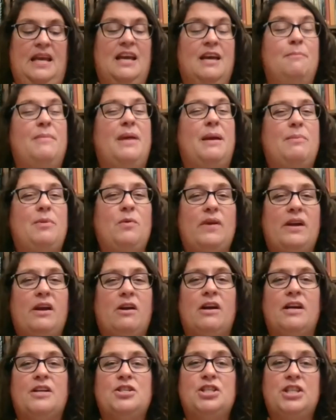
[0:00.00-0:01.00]
Maybe we are
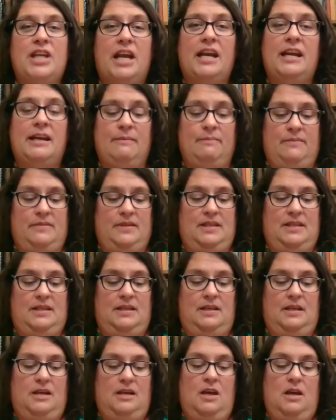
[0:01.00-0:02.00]
ashamed
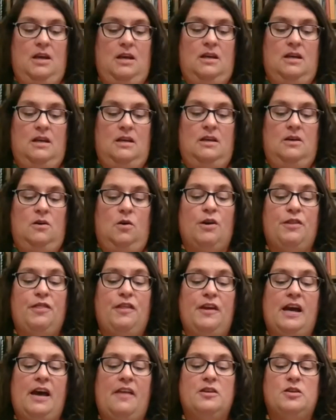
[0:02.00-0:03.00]
or
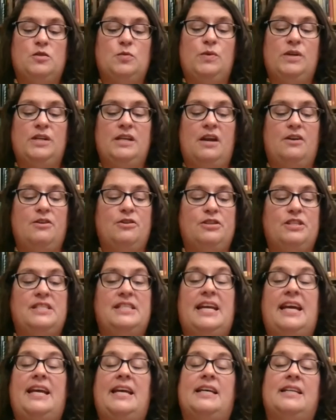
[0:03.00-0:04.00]
think others wouldn't
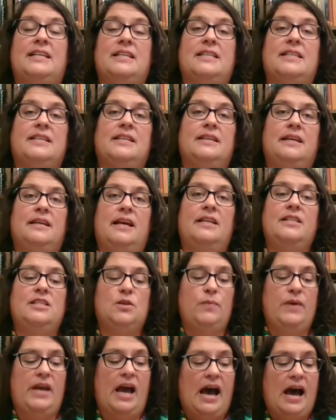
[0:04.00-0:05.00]
understand. And so
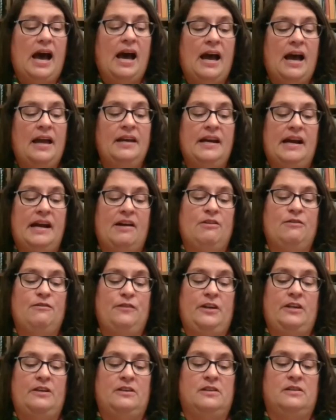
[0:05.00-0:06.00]
we hide our
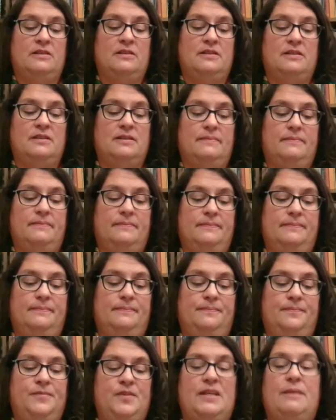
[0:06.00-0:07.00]
fears,
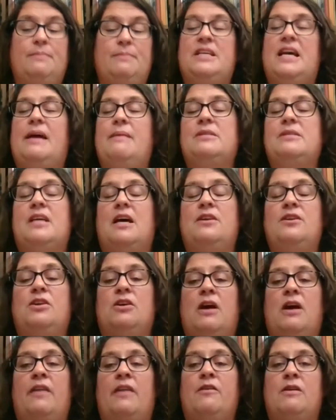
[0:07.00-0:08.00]
sometimes under
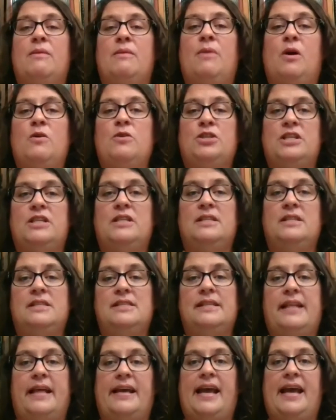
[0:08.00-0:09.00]
other emotions
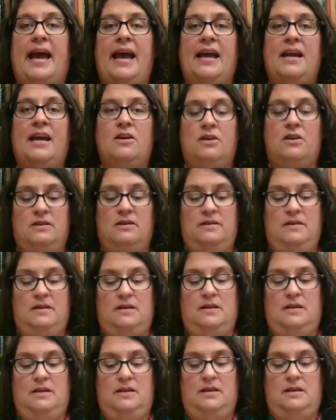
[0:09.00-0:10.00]
like anger,
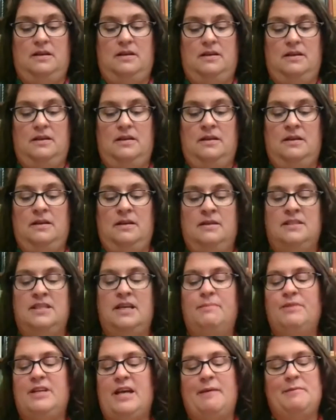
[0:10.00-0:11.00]

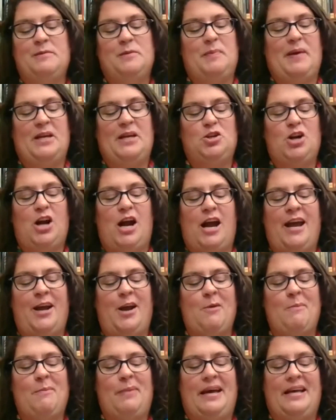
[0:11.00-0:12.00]
sometimes by trying our
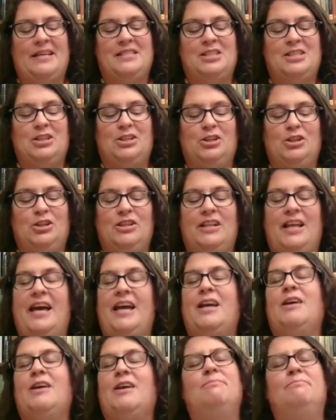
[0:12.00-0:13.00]
best to look
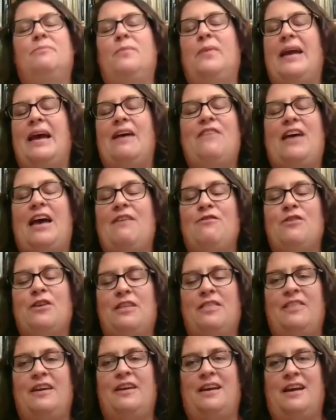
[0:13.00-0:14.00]
like we have
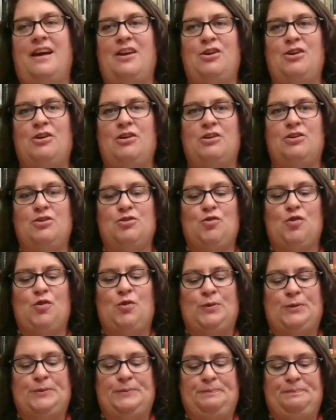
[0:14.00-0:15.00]
everything under
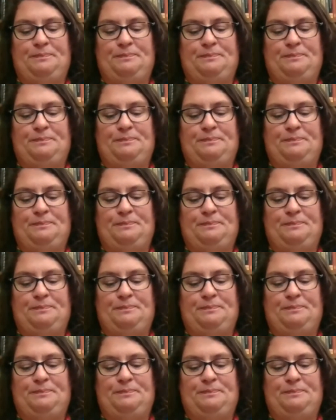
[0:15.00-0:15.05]
control.